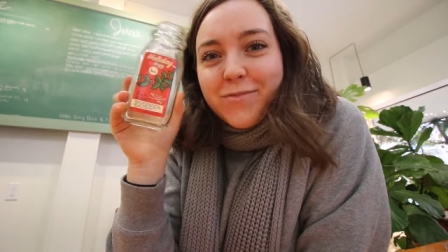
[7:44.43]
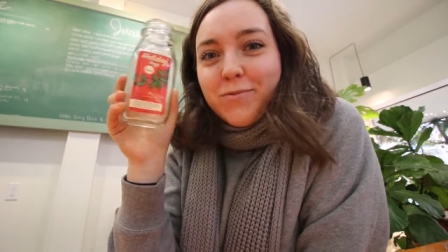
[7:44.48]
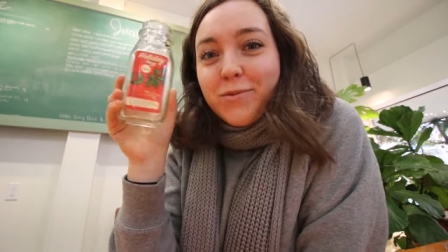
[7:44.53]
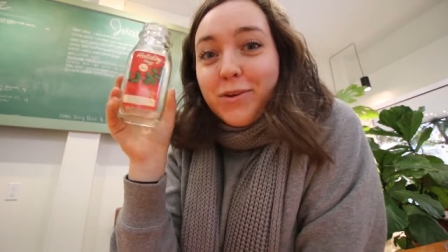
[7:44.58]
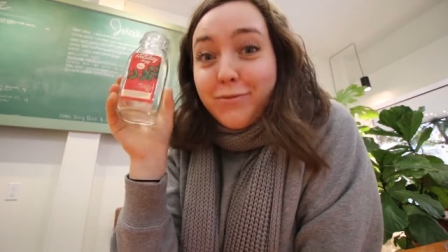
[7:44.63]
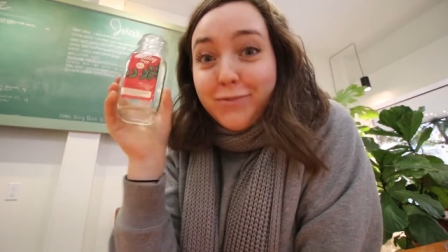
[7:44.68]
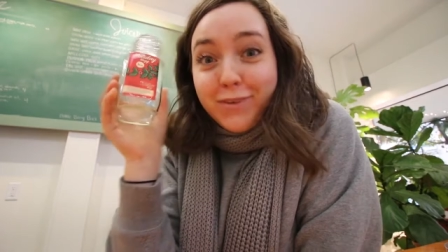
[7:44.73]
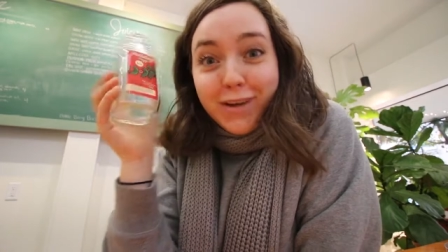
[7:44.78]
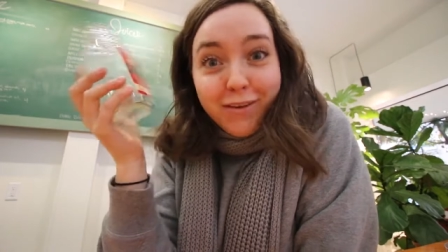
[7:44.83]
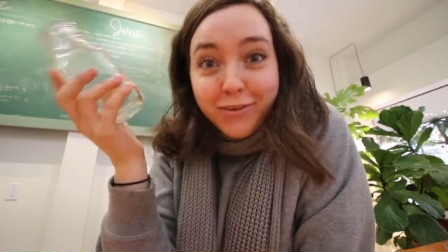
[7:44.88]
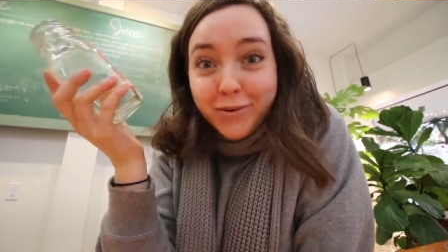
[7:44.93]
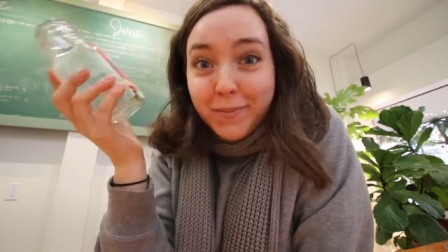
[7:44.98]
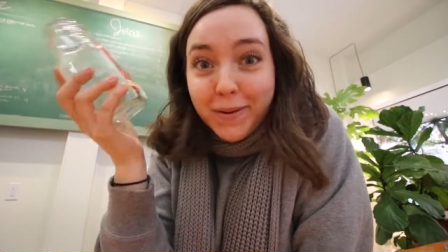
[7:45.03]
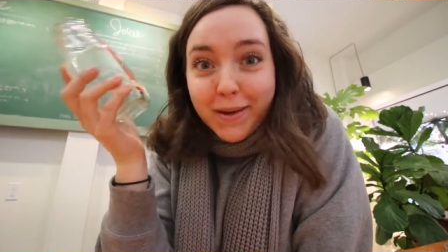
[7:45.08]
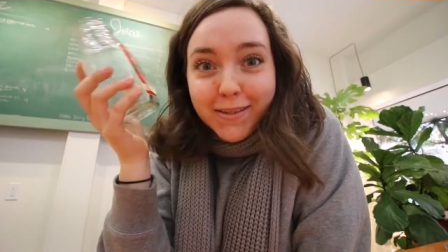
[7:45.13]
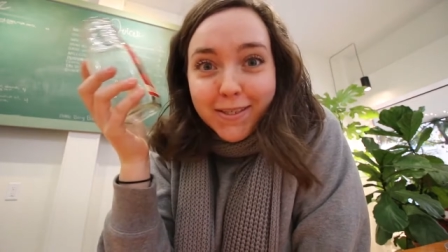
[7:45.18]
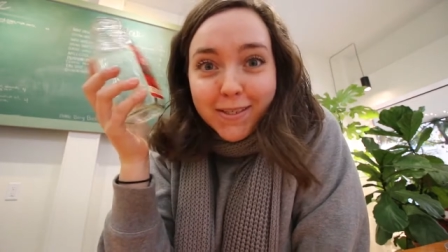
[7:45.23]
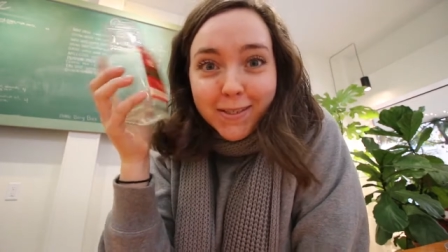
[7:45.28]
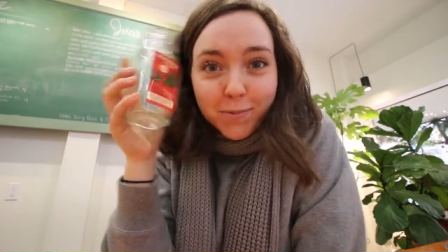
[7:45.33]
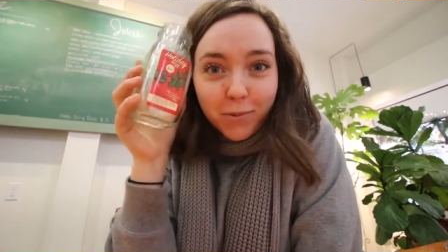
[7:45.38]
We've never
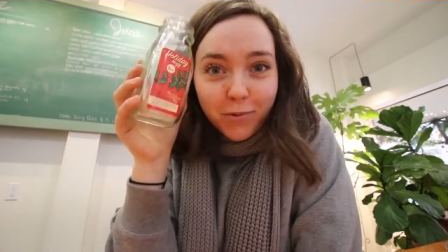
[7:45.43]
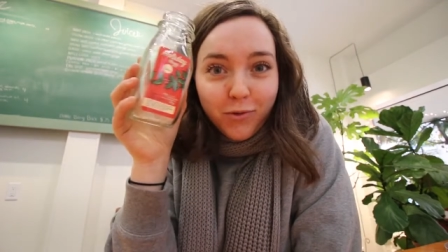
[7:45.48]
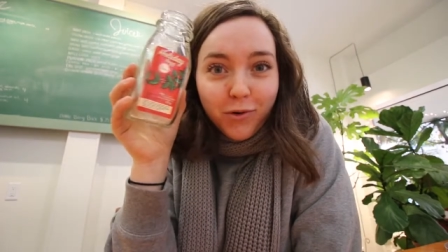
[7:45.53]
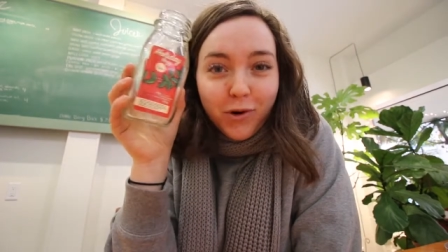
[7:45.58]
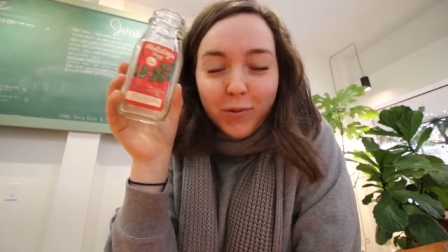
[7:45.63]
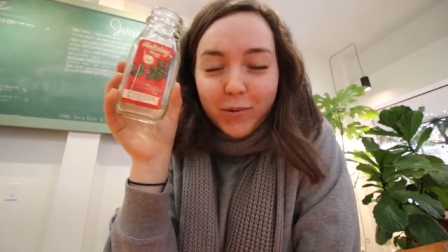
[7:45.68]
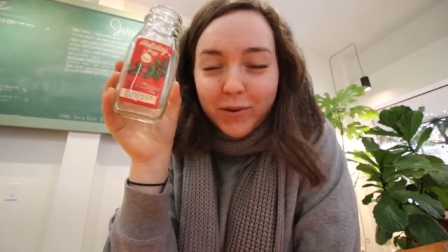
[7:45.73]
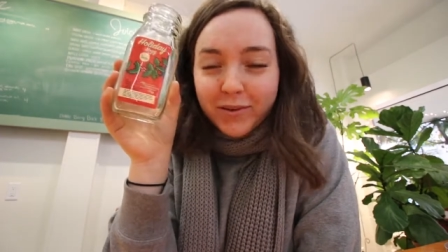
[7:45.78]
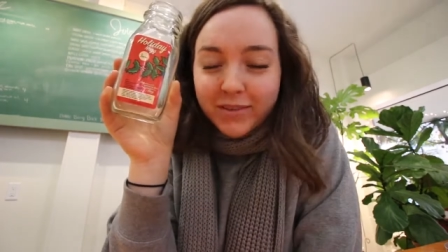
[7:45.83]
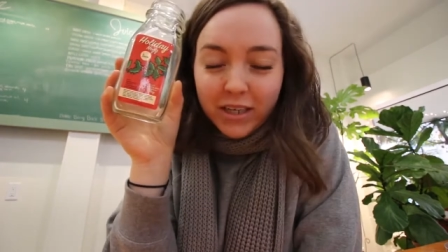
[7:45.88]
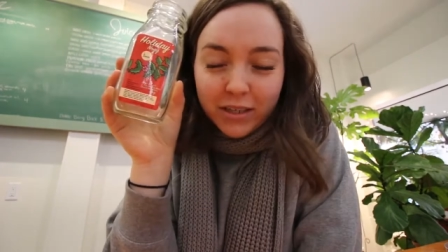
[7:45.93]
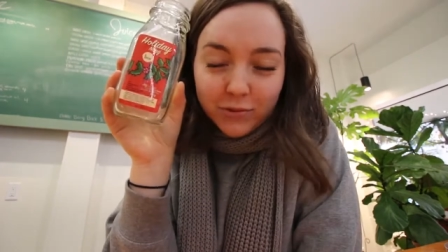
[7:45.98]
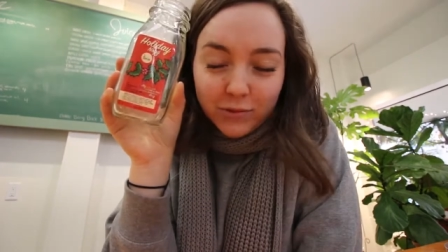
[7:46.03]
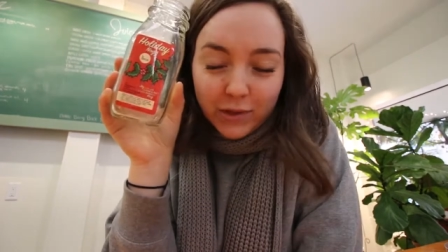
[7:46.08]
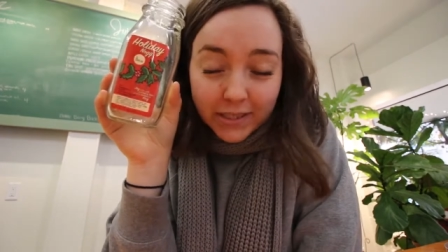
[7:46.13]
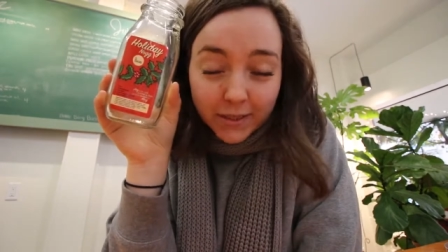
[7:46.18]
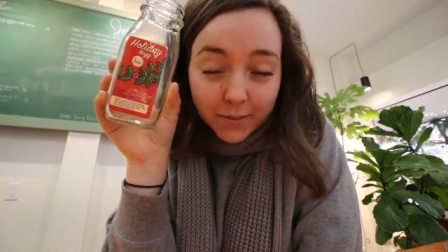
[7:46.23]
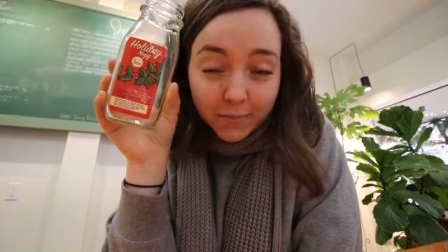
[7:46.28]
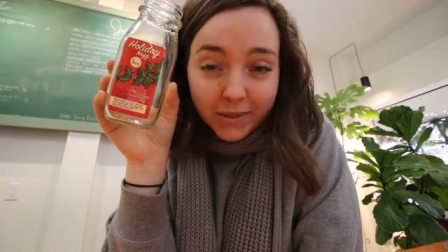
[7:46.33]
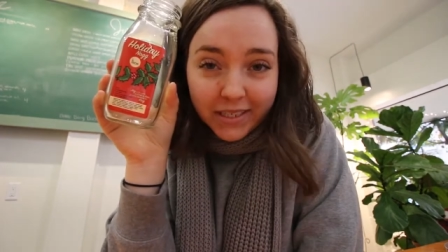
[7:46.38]
made this before. We've done
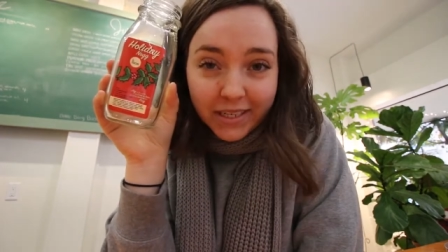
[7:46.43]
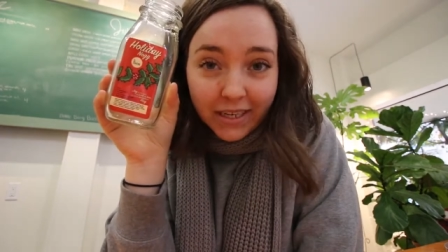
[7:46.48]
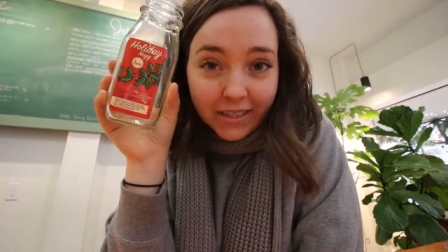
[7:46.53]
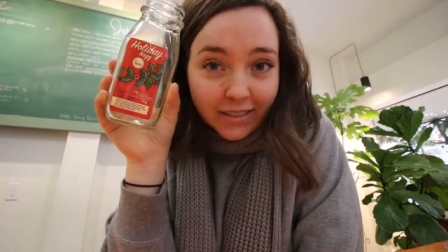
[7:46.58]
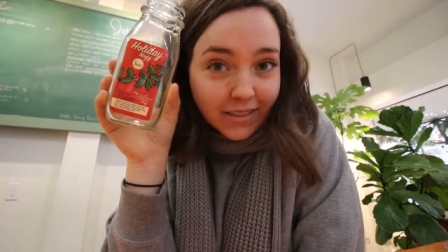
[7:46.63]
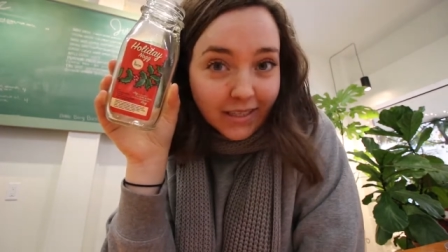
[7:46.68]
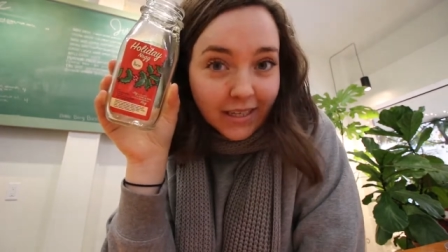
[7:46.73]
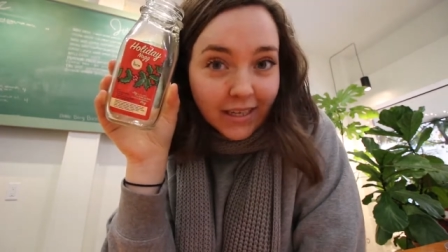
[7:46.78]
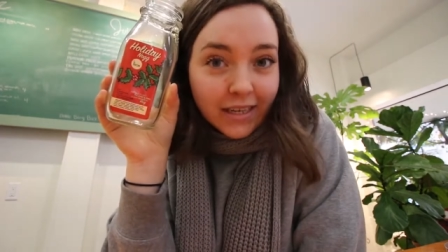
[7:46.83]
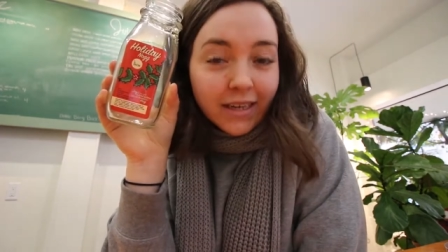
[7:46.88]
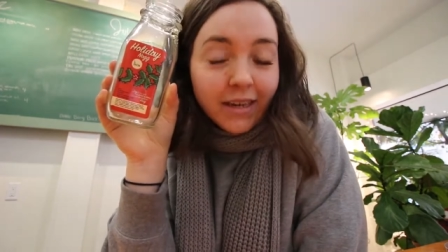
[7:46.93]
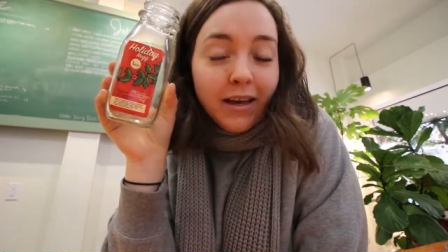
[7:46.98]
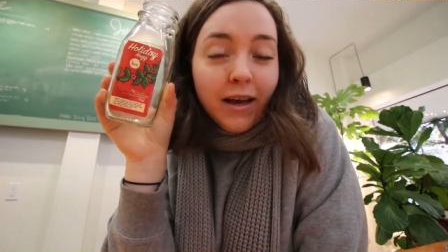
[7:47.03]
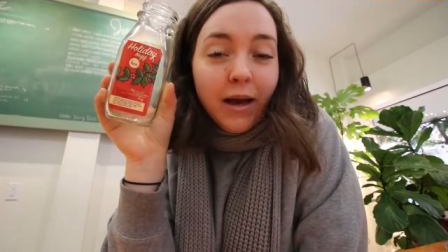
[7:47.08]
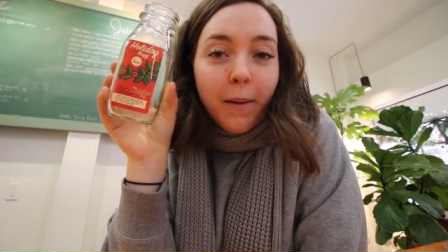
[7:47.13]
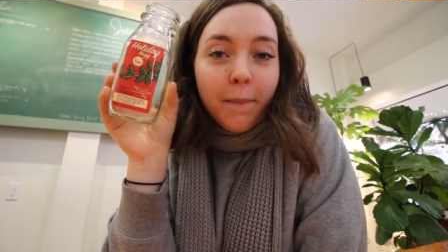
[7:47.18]
recipe testing,